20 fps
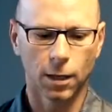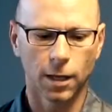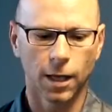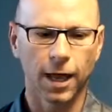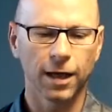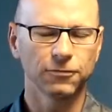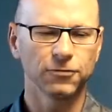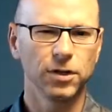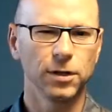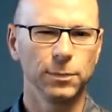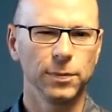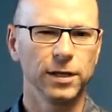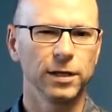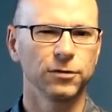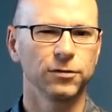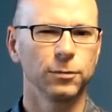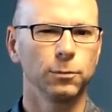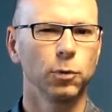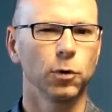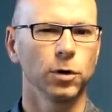FTP
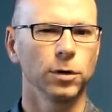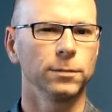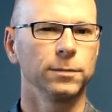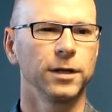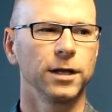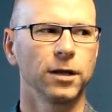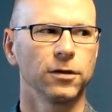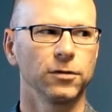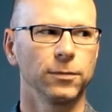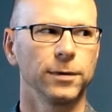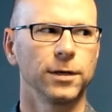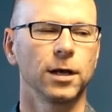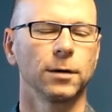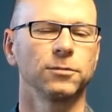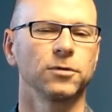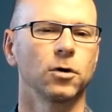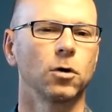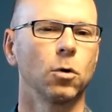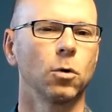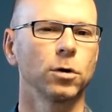is important because it becomes
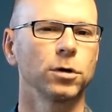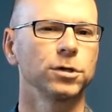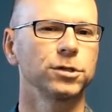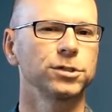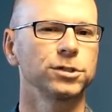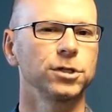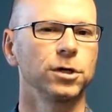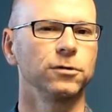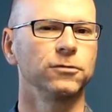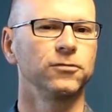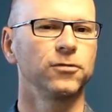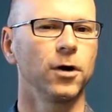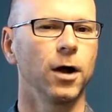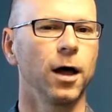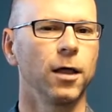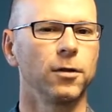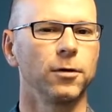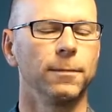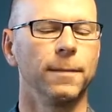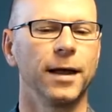a cornerstone for
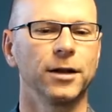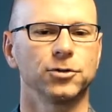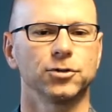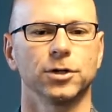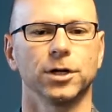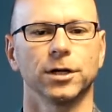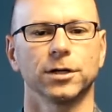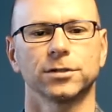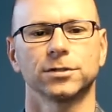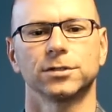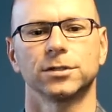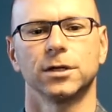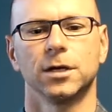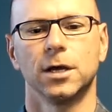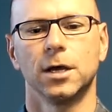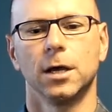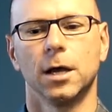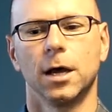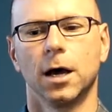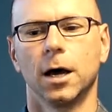other metrics.
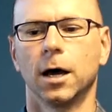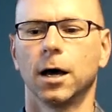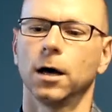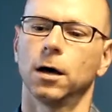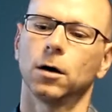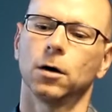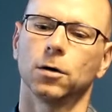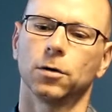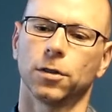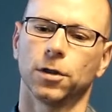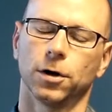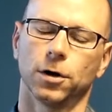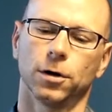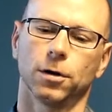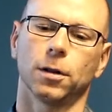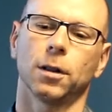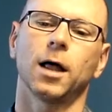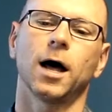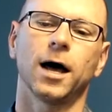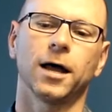There are a
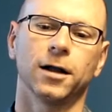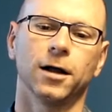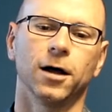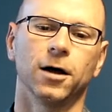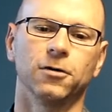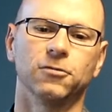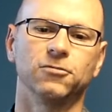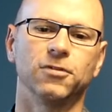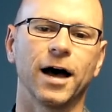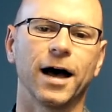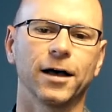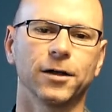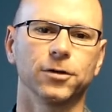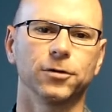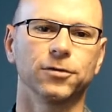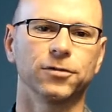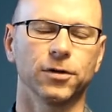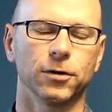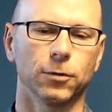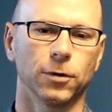lot of
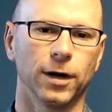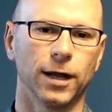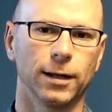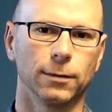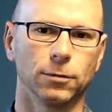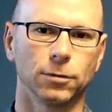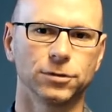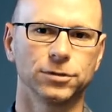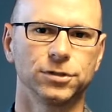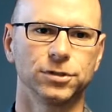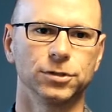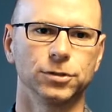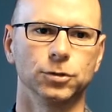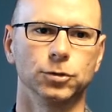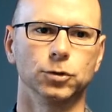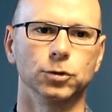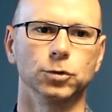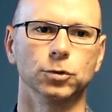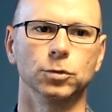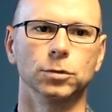values that we're able
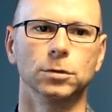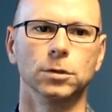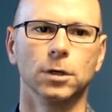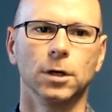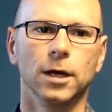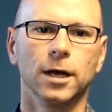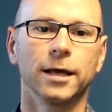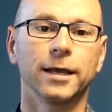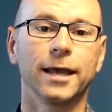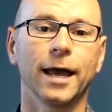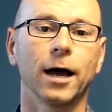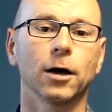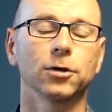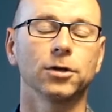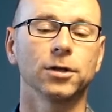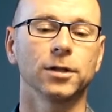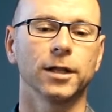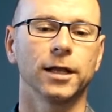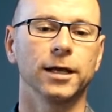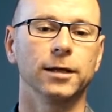to
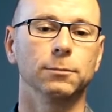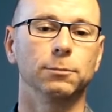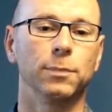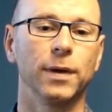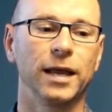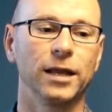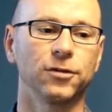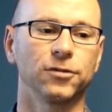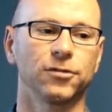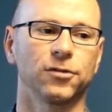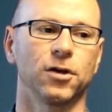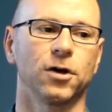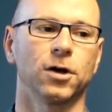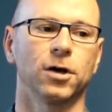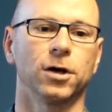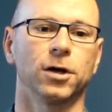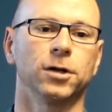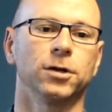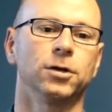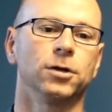calculate based
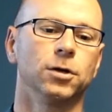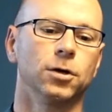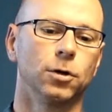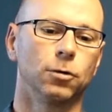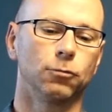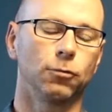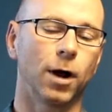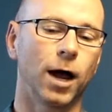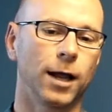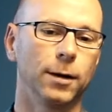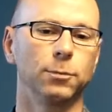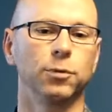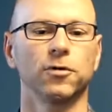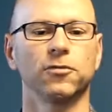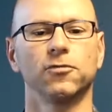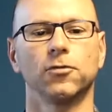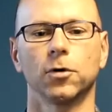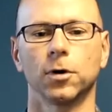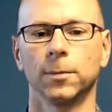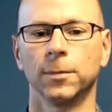on ride
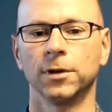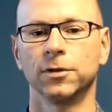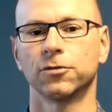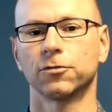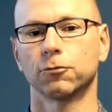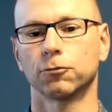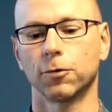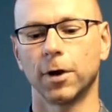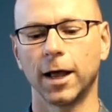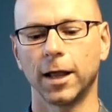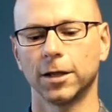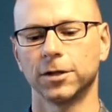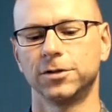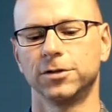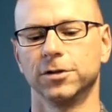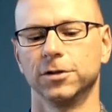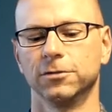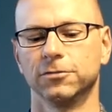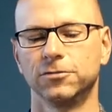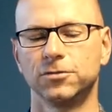performance
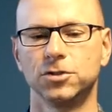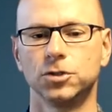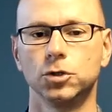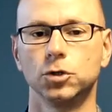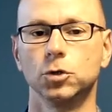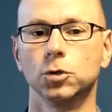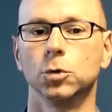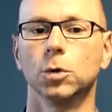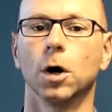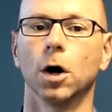relative to